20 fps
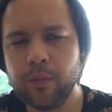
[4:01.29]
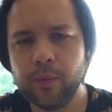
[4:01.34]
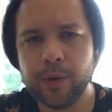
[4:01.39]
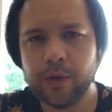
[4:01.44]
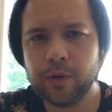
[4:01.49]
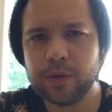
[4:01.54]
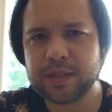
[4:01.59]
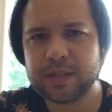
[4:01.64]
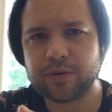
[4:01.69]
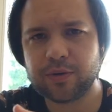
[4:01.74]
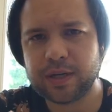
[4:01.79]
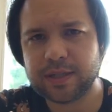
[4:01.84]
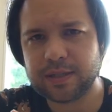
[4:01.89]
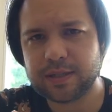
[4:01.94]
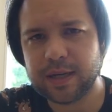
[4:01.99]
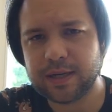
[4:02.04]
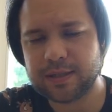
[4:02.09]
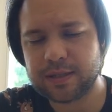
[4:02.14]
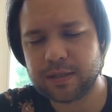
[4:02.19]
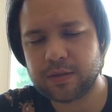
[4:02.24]
We did a stress
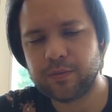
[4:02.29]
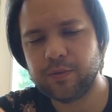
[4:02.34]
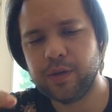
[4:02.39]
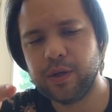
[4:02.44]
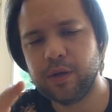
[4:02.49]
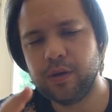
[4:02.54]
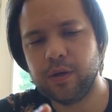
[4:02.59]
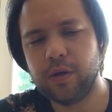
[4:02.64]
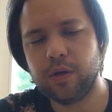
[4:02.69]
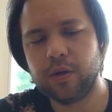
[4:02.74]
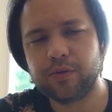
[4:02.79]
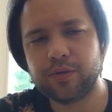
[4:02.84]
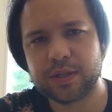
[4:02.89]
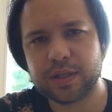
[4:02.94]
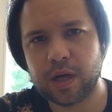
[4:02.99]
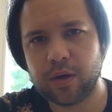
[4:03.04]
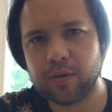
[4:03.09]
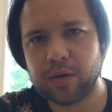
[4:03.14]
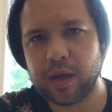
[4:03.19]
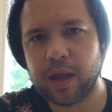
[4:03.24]
test, we did the
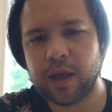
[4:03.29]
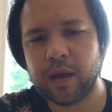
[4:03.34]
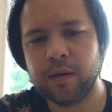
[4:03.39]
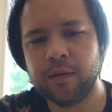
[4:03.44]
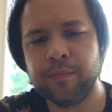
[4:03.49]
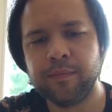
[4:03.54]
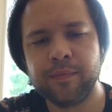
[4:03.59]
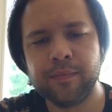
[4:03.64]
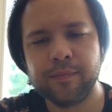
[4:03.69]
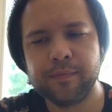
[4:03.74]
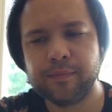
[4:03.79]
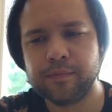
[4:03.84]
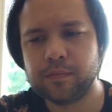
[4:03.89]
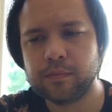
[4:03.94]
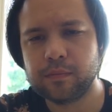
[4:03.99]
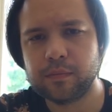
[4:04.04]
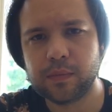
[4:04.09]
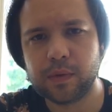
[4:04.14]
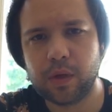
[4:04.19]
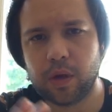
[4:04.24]
ultrasound again,
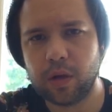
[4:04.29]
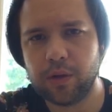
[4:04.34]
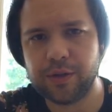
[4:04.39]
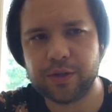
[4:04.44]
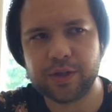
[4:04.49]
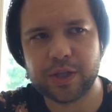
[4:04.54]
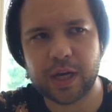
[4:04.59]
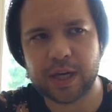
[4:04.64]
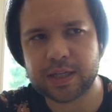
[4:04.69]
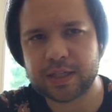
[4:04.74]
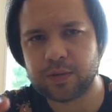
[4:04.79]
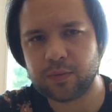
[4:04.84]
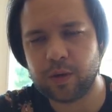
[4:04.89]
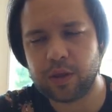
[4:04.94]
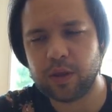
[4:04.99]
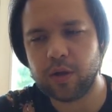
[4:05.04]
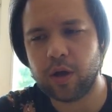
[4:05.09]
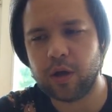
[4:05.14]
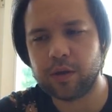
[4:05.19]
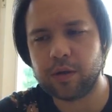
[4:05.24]
all the checks,
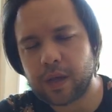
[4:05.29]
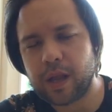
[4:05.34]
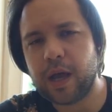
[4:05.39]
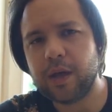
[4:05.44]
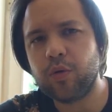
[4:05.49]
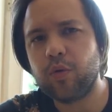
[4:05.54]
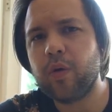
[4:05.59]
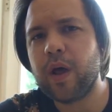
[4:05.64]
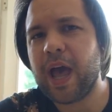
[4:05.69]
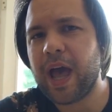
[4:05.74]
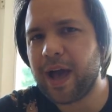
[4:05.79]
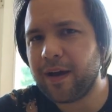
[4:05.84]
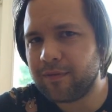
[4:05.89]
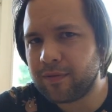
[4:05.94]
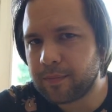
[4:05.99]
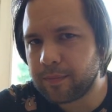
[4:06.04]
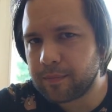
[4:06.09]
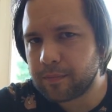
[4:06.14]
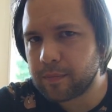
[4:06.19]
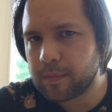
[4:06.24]
whatnot. I don't have
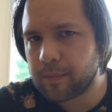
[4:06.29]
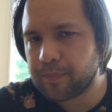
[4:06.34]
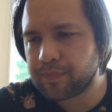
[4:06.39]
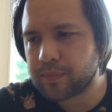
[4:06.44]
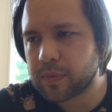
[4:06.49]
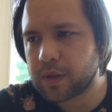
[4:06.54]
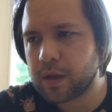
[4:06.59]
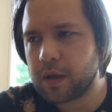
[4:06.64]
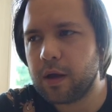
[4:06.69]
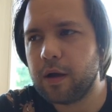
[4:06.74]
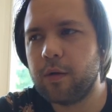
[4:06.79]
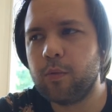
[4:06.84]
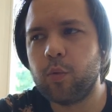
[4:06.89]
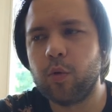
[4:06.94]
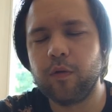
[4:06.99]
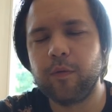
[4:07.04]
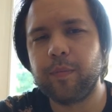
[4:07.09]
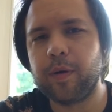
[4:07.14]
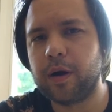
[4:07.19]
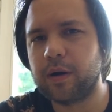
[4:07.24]
a
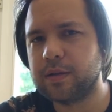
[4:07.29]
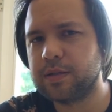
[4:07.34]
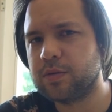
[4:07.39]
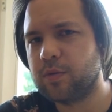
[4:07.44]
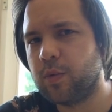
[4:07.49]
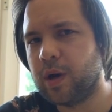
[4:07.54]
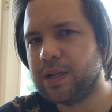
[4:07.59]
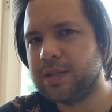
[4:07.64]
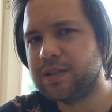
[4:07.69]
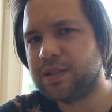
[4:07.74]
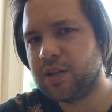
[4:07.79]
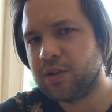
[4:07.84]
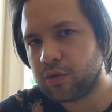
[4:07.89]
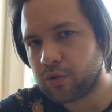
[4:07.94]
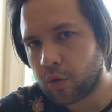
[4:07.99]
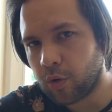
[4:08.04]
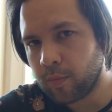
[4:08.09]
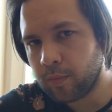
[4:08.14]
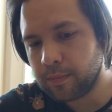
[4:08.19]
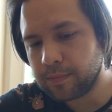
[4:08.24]
Wolff Parkinson White
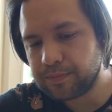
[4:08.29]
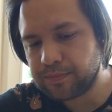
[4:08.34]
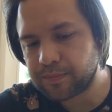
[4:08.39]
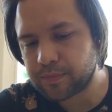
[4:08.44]
syndrome.